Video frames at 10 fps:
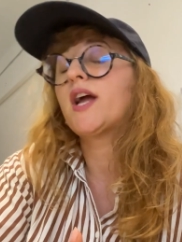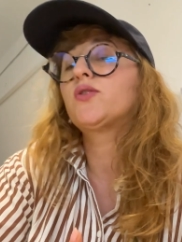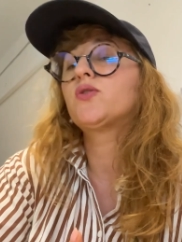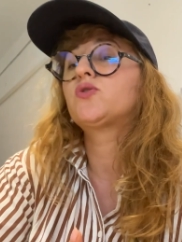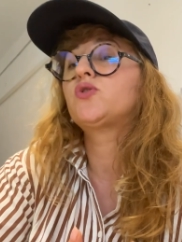
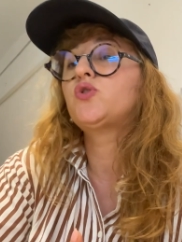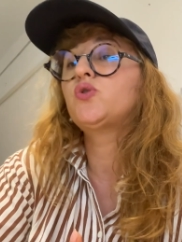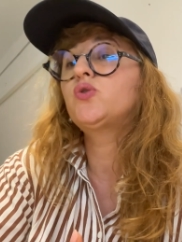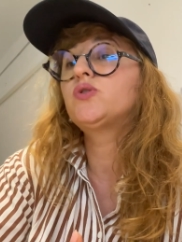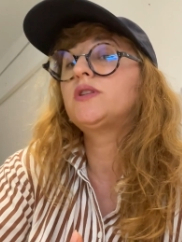to
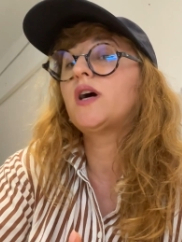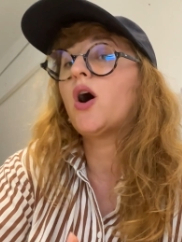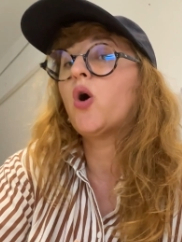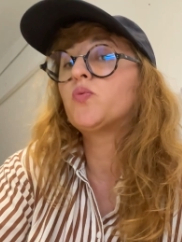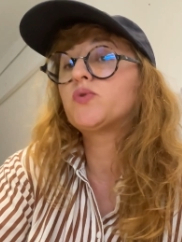choose the
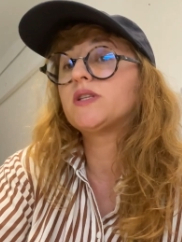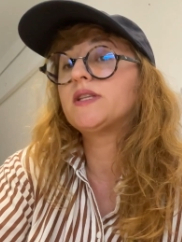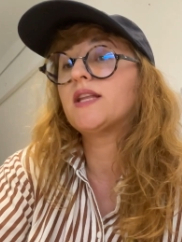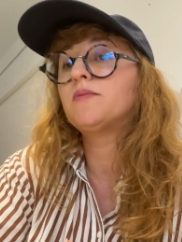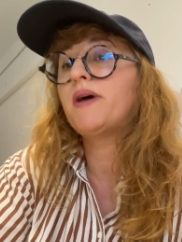option
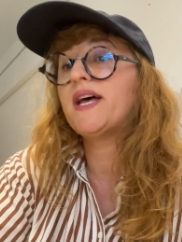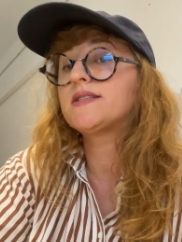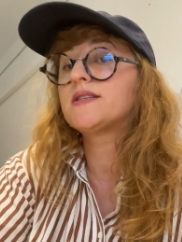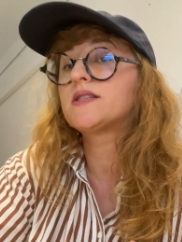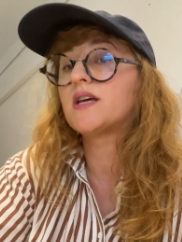that
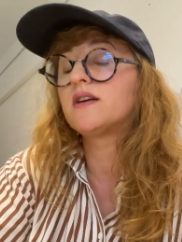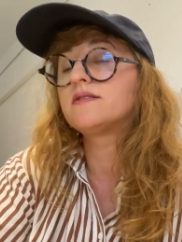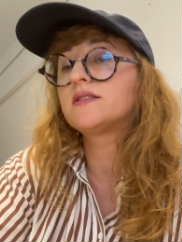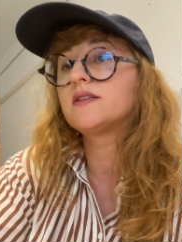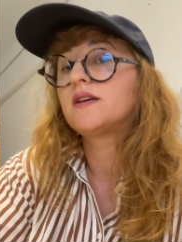best
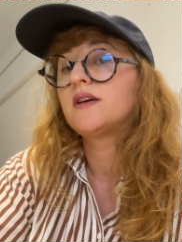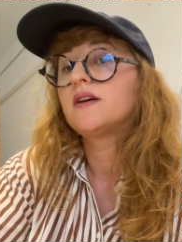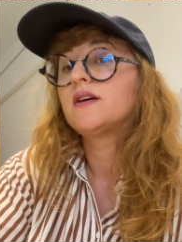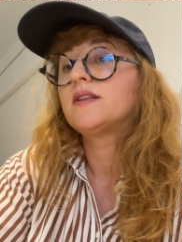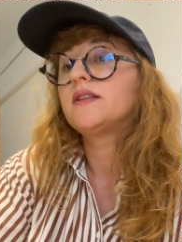serves
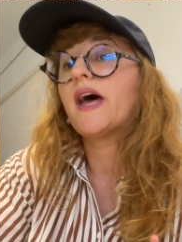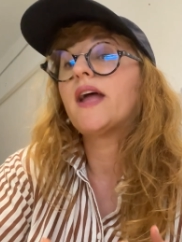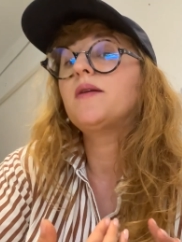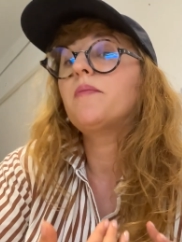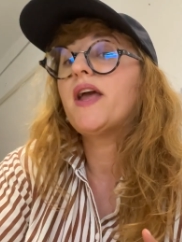the
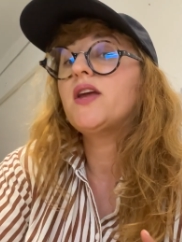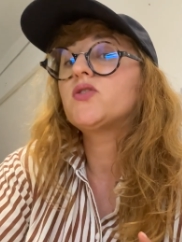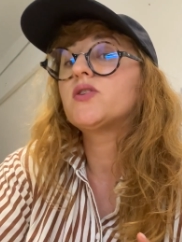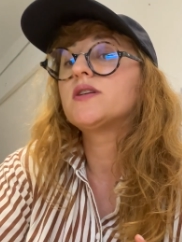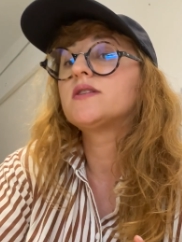
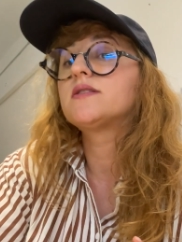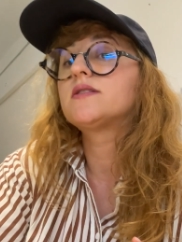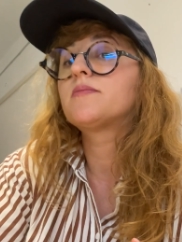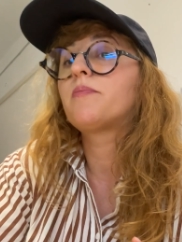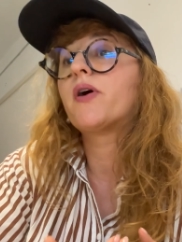
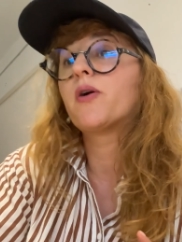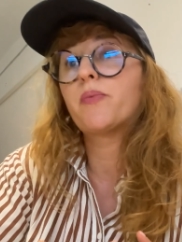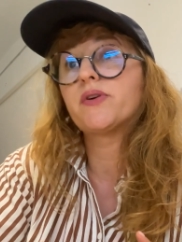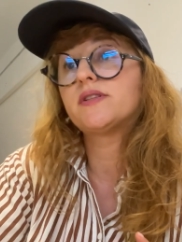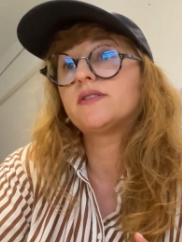animation's
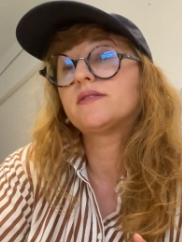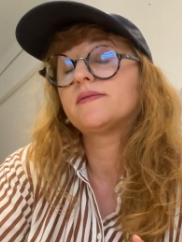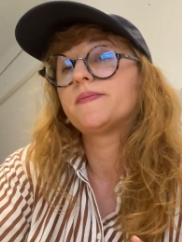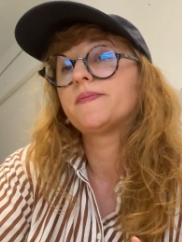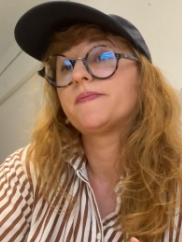purpose,
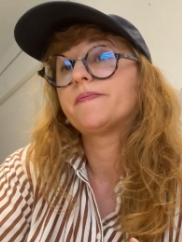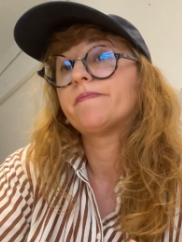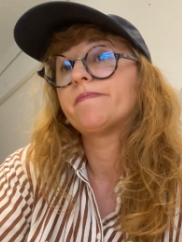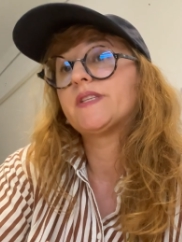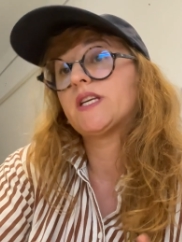
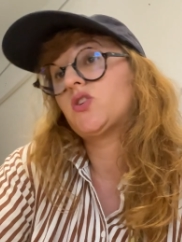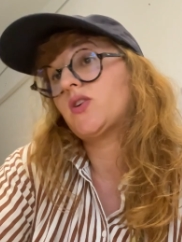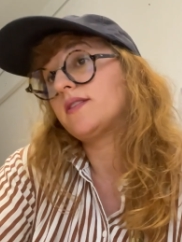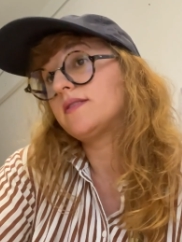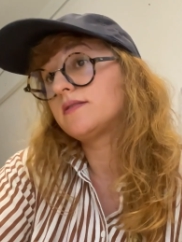such
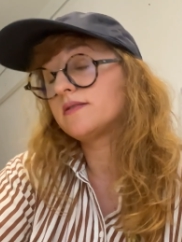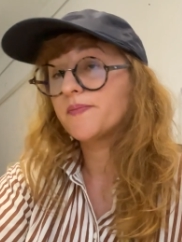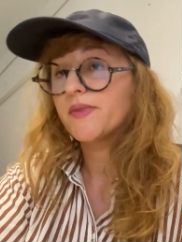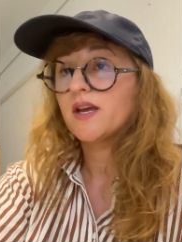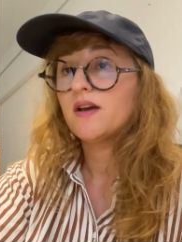as
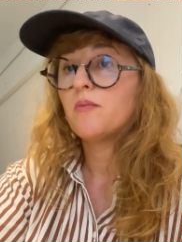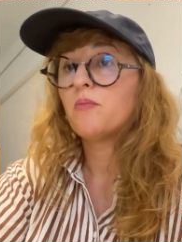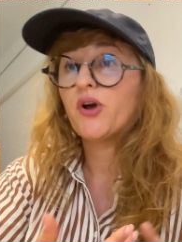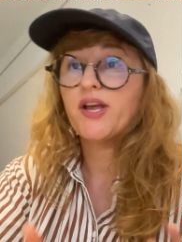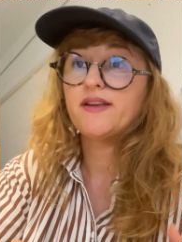
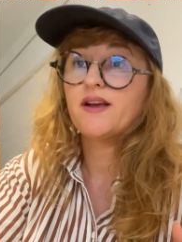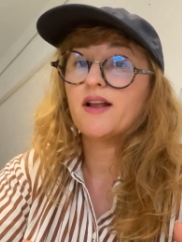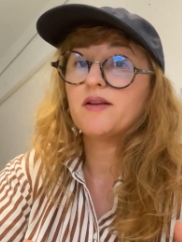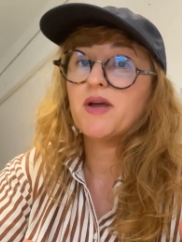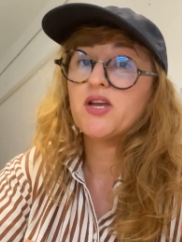poetic
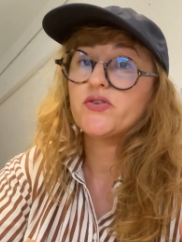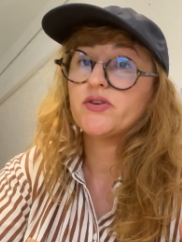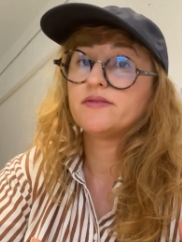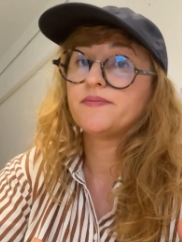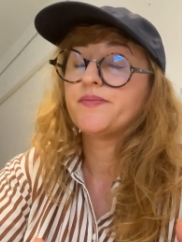
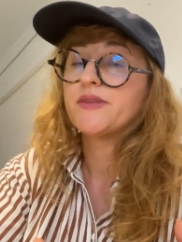animation.